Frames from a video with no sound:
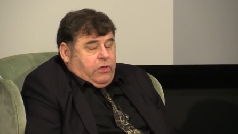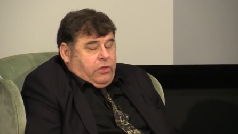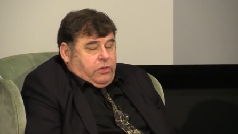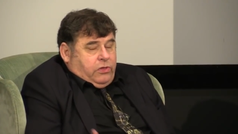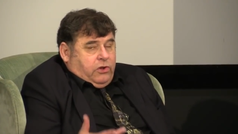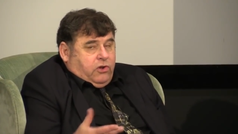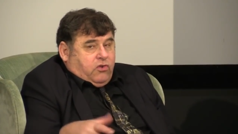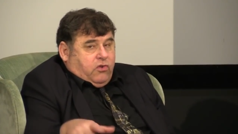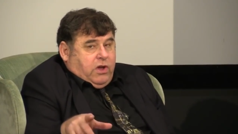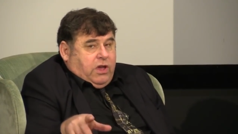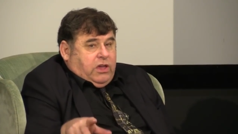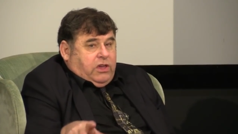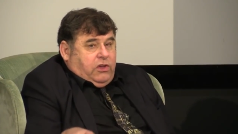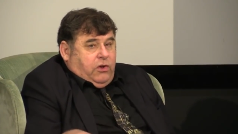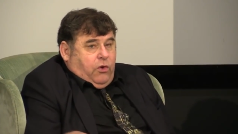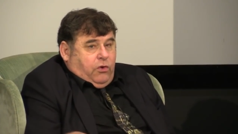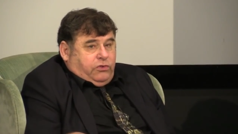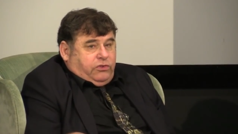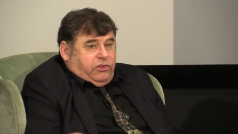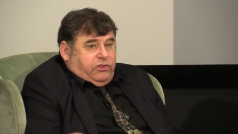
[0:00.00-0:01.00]
The Greek
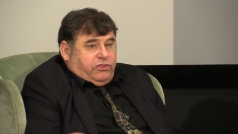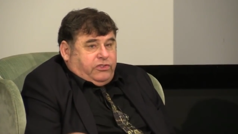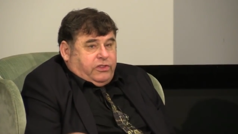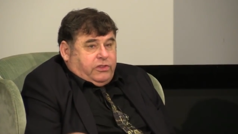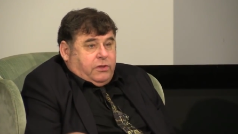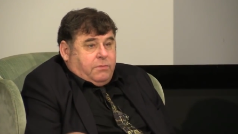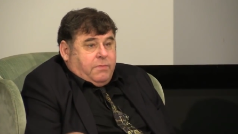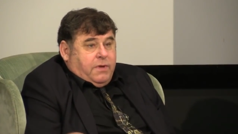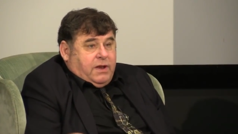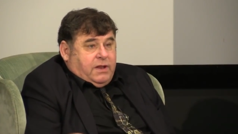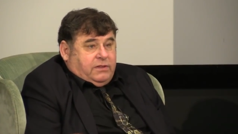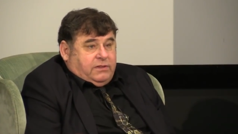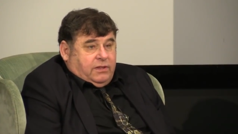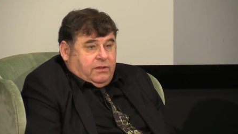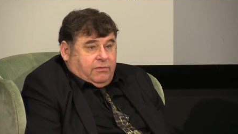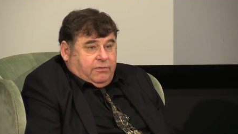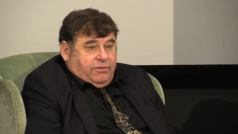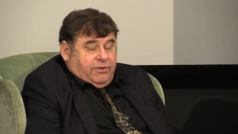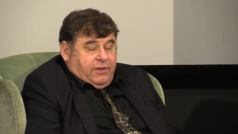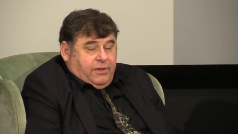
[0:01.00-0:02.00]
uses the
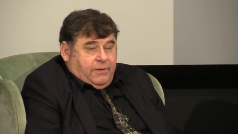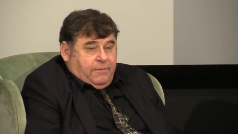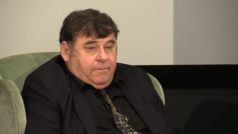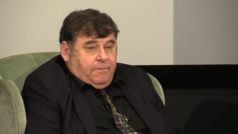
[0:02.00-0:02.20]
diminutive